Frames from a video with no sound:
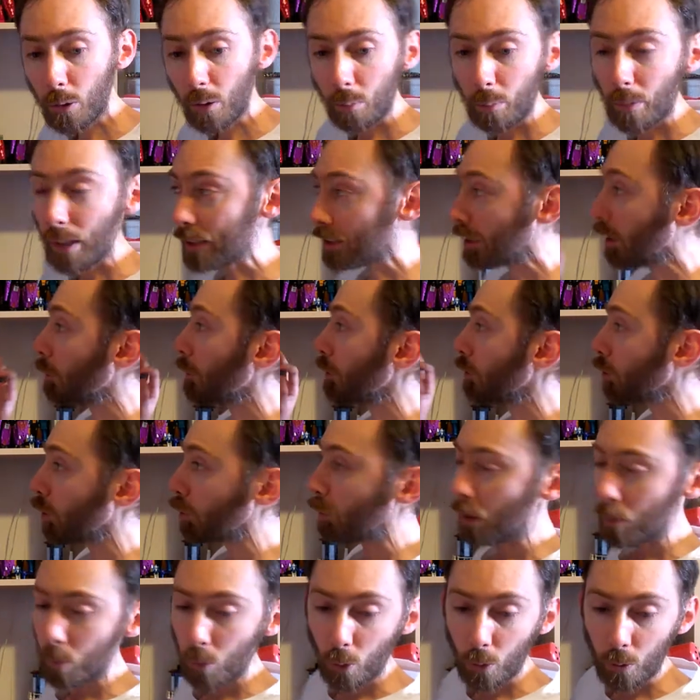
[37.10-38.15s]
stood him back up in
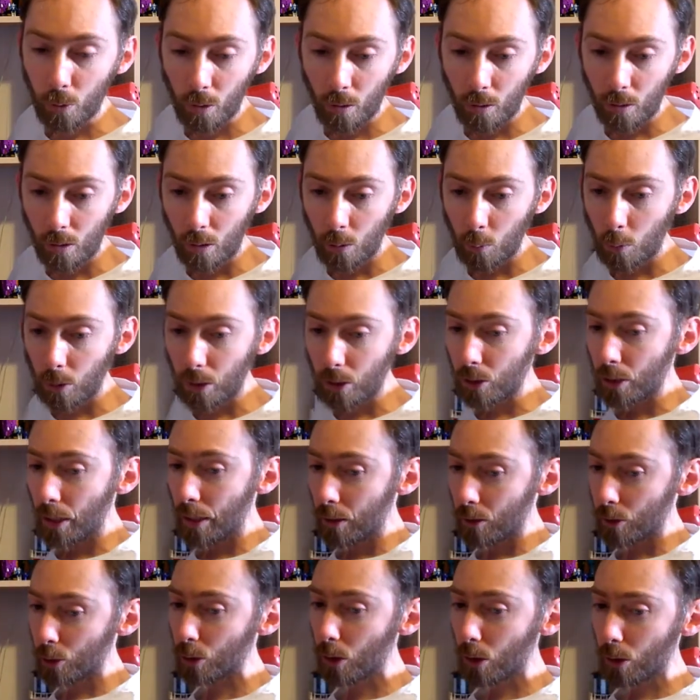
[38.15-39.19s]
robot mode with
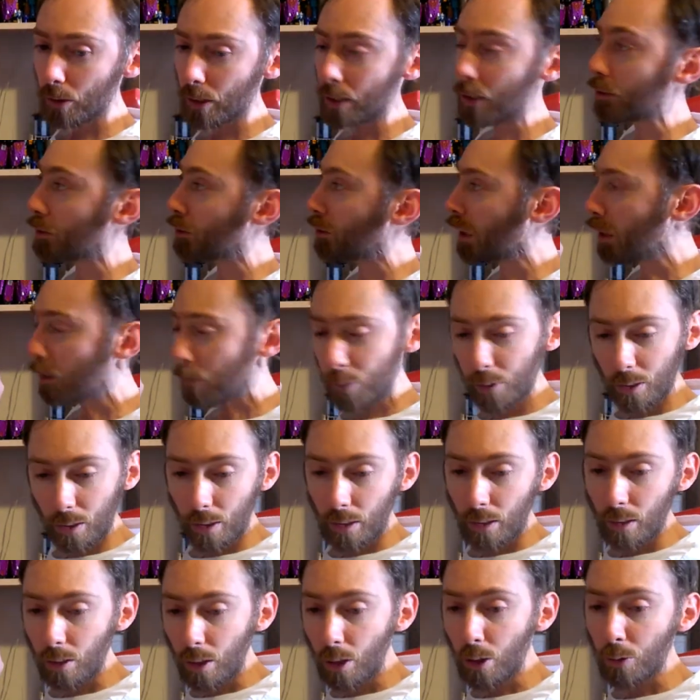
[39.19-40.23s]
his sword held
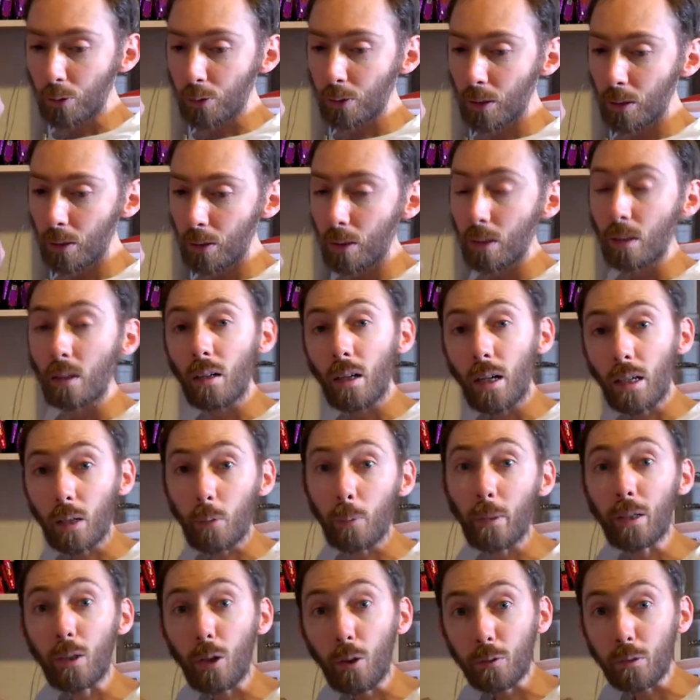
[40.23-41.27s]
triumphantly aloft,
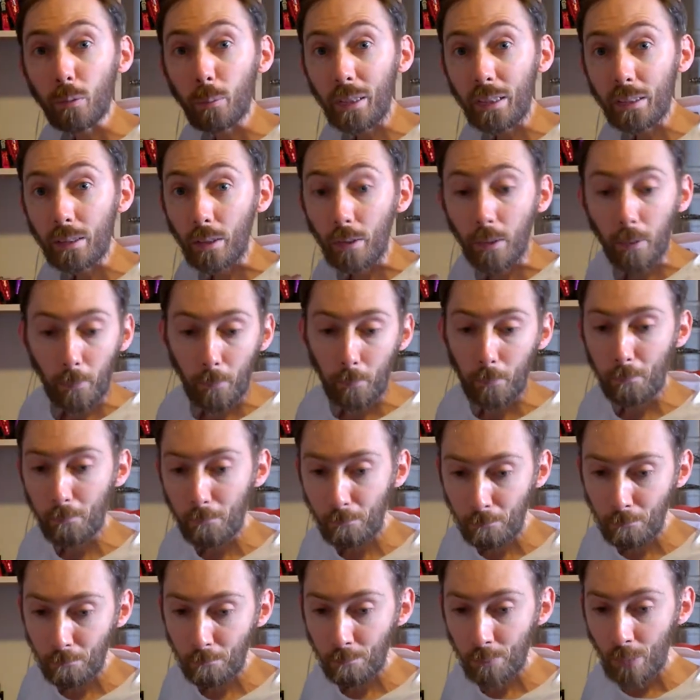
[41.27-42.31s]
and I went off to make dinner.
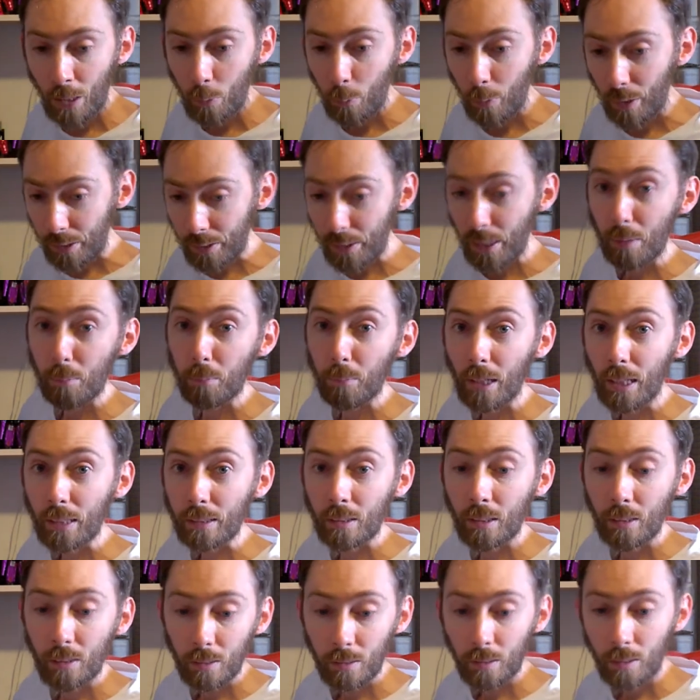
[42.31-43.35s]
When I came
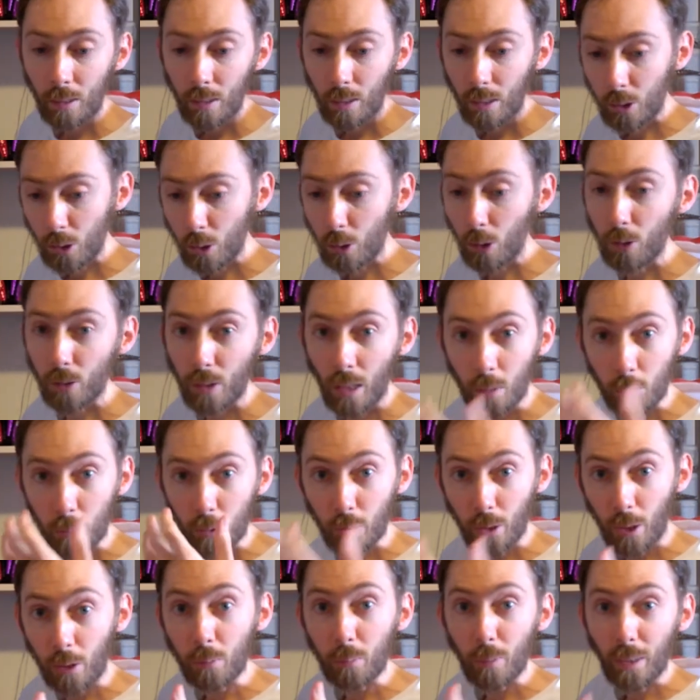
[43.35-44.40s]
back, his sword arm
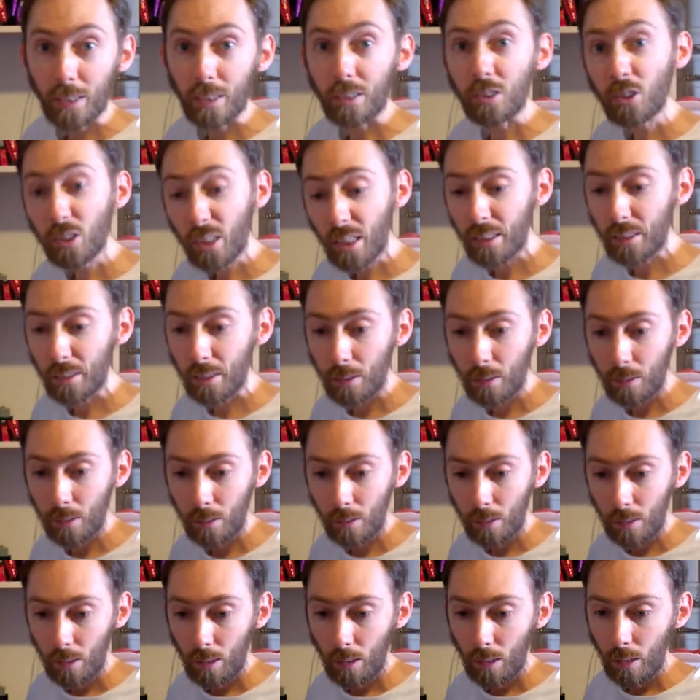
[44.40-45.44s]
was down by his side,
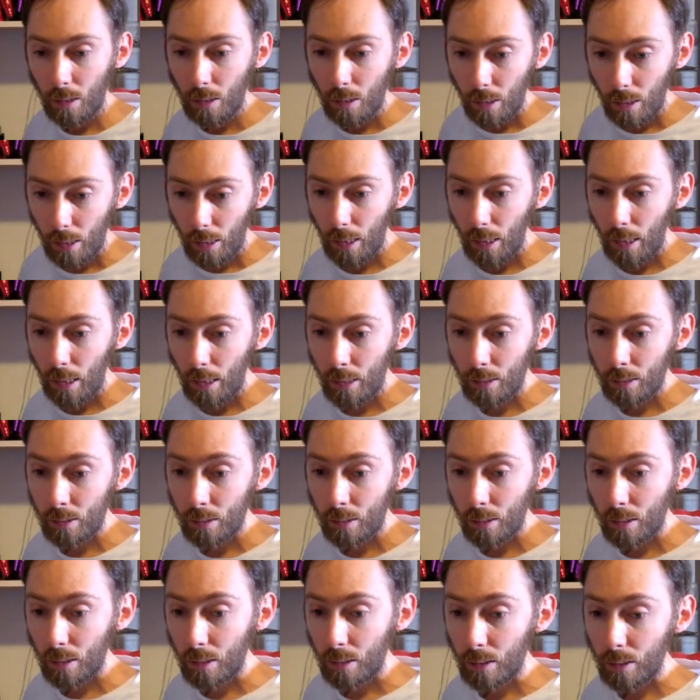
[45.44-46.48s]

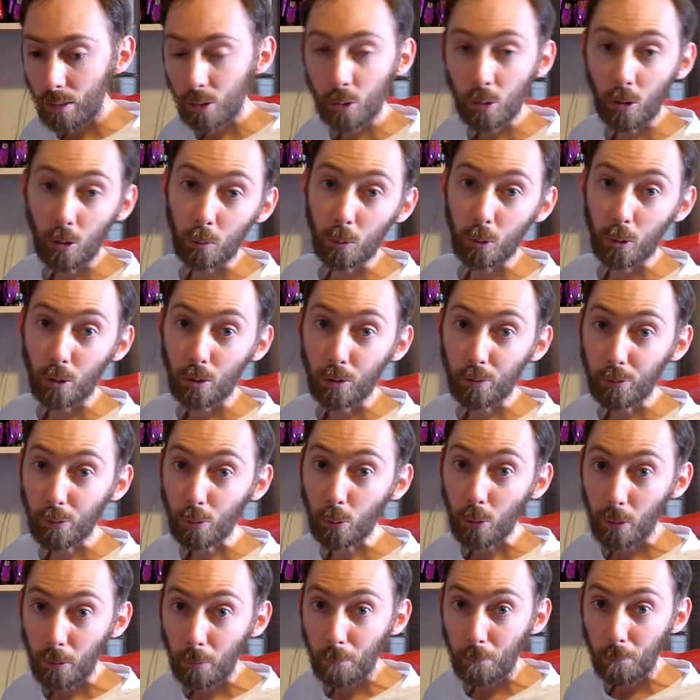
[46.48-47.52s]
and the sword was on the
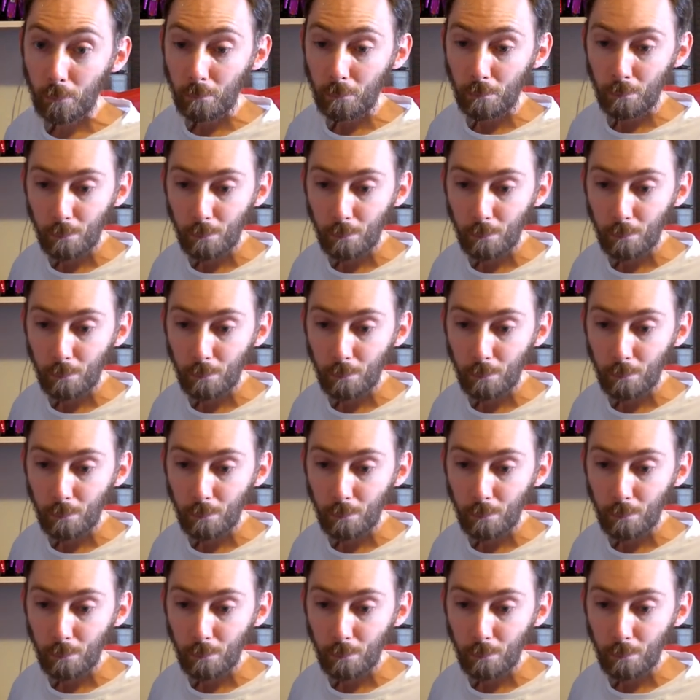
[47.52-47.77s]
floor.